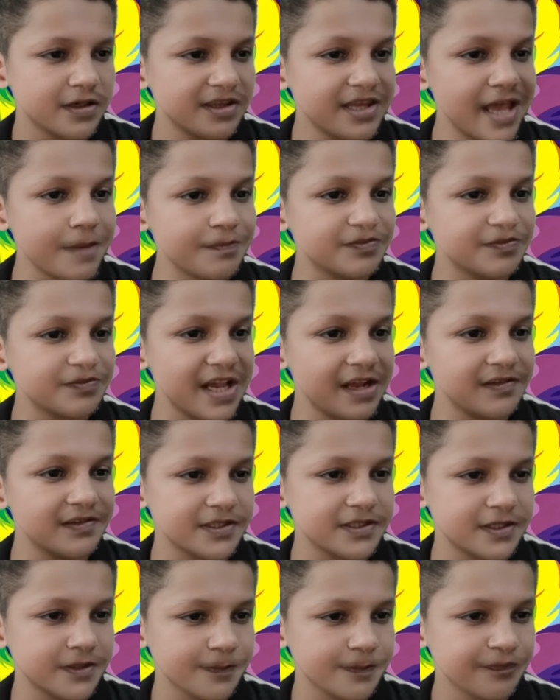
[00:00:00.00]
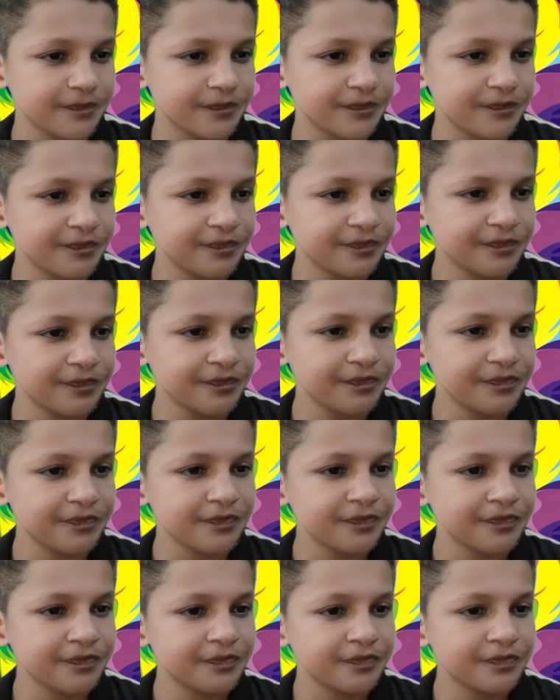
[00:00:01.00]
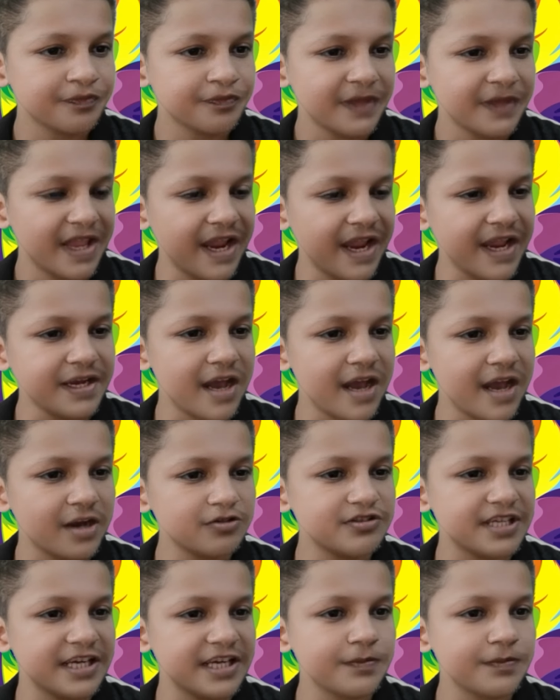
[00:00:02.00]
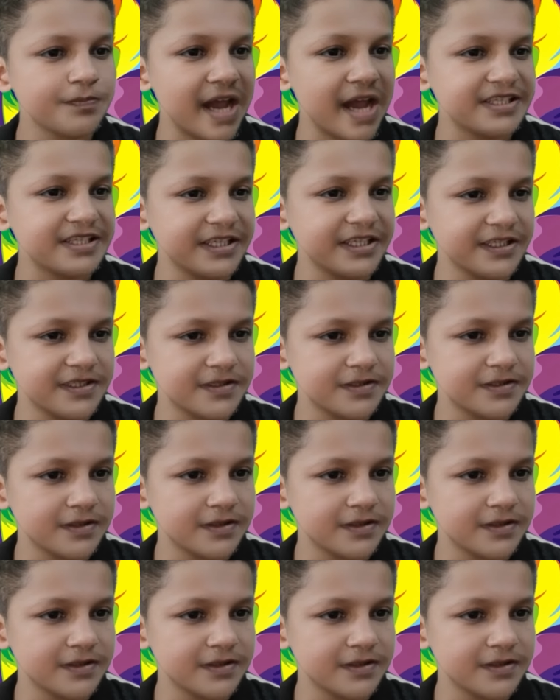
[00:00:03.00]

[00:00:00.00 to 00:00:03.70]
themselves and outside parties,